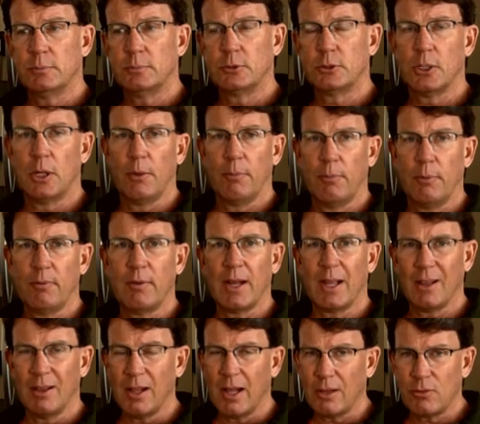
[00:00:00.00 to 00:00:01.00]
So we've
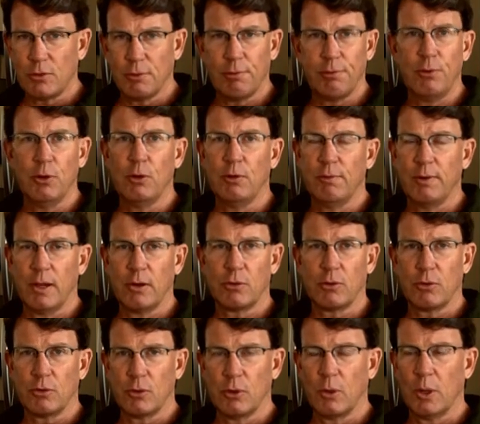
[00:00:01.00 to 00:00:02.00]
got lots of food
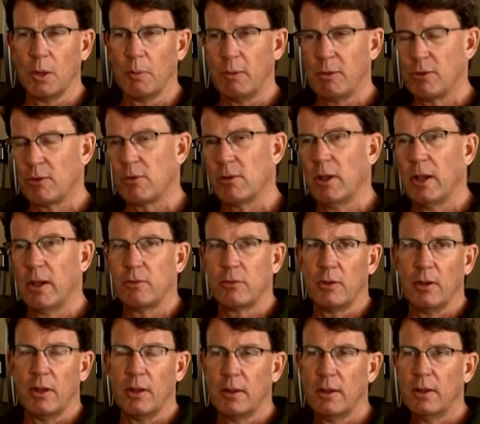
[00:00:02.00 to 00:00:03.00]
ventures going. We just launched
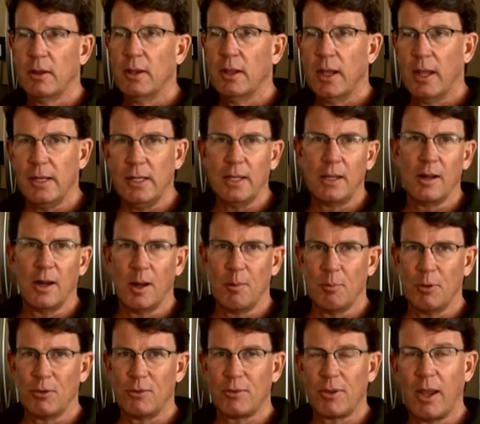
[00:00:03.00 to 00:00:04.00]
an
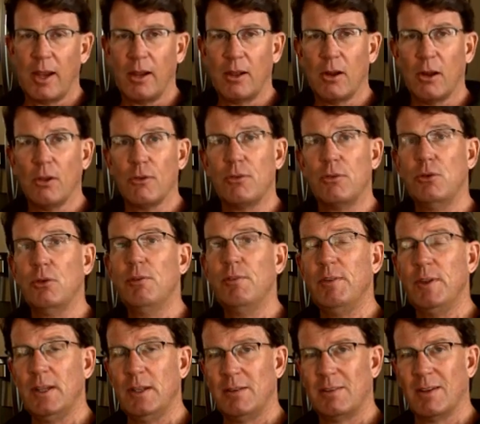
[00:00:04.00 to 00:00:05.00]
e-commerce site called Sous
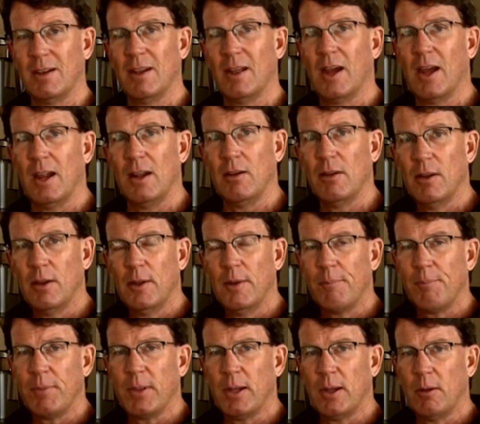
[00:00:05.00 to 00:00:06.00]
Vide Tonight.
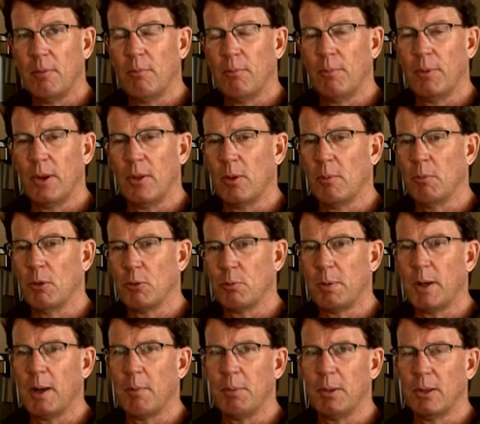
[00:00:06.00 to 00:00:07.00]
One of the most
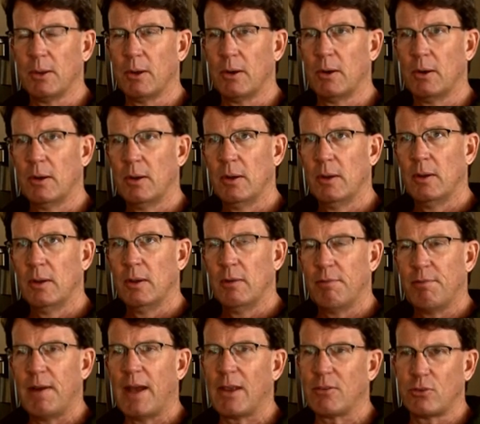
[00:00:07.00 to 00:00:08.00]
popular,
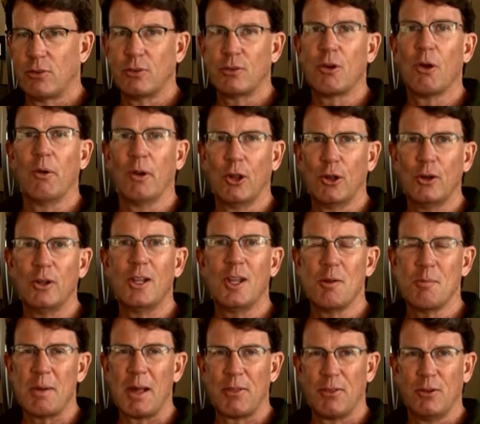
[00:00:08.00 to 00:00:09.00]
fastest growing
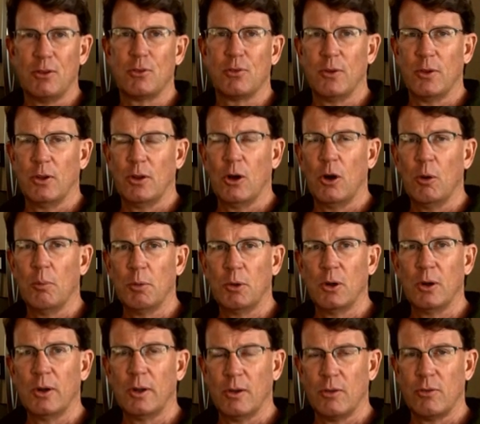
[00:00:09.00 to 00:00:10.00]
cooking methods for the home
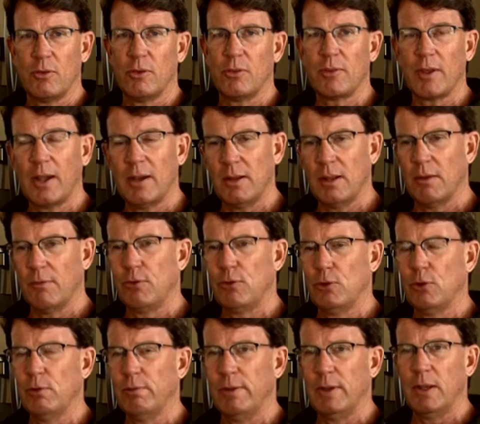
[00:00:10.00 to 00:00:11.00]
cook is this idea of
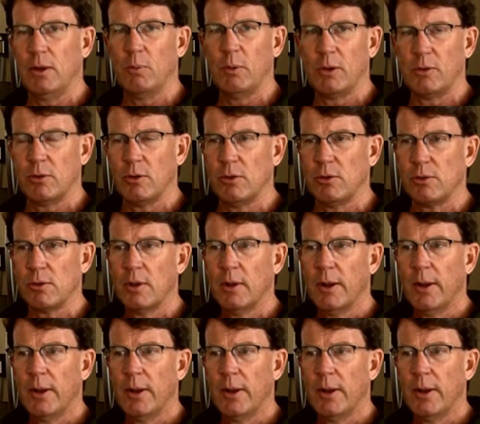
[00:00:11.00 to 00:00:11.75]
sous vide, which is